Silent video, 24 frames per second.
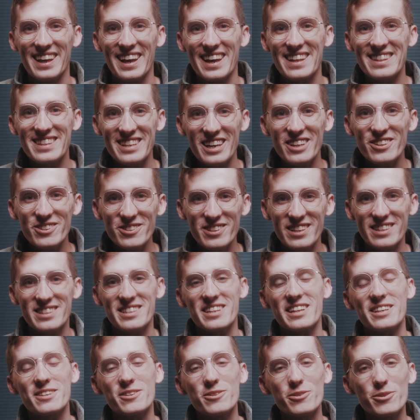And the other thing
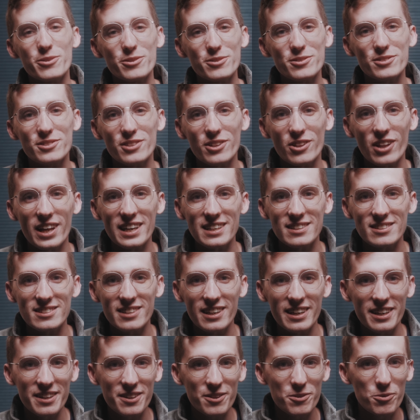that I used to light
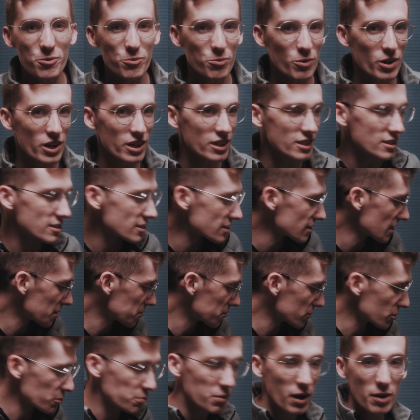Seth was,
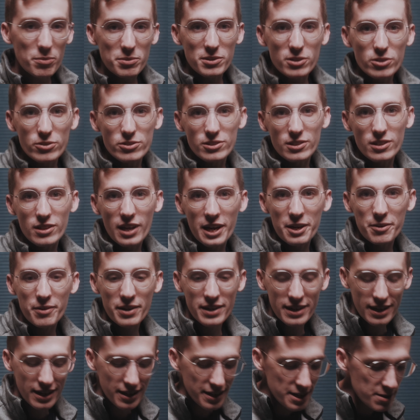you're probably losing light
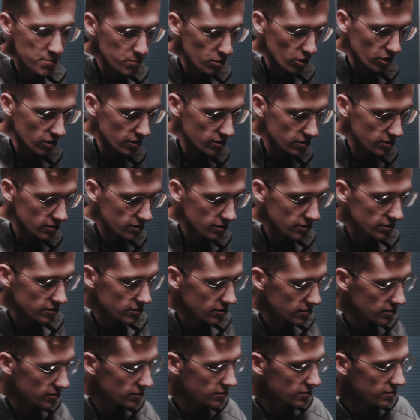right now, Ember,
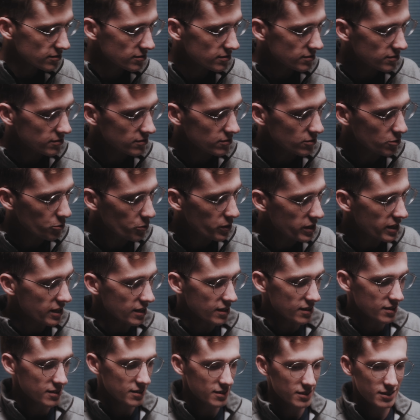quit
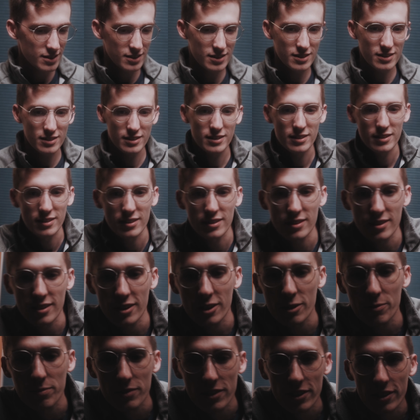it.
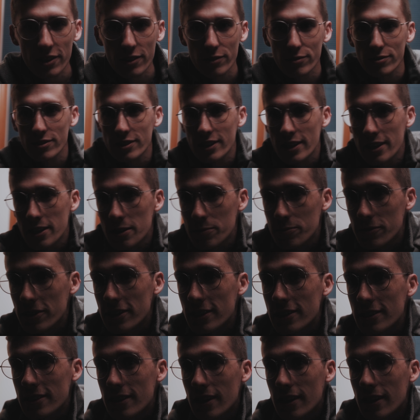Oh, there goes the camera.